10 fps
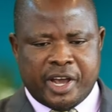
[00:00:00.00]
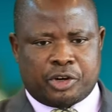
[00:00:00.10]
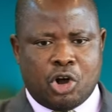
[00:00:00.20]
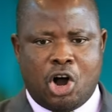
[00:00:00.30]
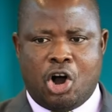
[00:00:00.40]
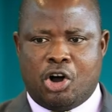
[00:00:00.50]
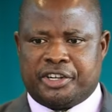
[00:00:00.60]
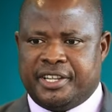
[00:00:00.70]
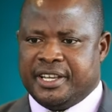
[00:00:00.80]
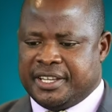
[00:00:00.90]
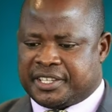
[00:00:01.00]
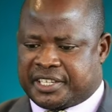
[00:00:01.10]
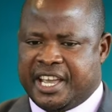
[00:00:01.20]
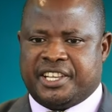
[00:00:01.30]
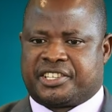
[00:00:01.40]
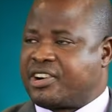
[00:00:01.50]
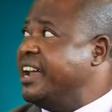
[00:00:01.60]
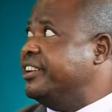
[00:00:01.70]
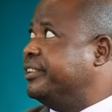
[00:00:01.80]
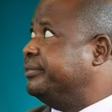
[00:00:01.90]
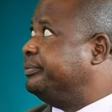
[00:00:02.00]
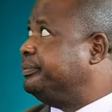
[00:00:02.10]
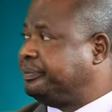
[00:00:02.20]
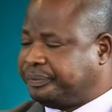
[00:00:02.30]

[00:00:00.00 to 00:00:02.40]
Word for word: When God says run.